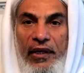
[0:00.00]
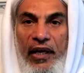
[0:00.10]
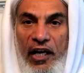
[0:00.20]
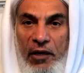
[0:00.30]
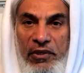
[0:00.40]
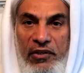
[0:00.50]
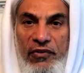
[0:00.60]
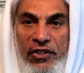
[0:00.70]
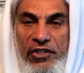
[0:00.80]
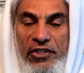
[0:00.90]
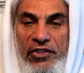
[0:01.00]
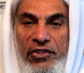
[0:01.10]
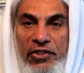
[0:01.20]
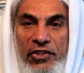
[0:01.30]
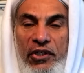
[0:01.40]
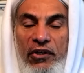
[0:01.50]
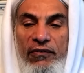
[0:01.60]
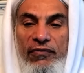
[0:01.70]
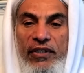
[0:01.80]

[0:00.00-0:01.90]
Arabic versions of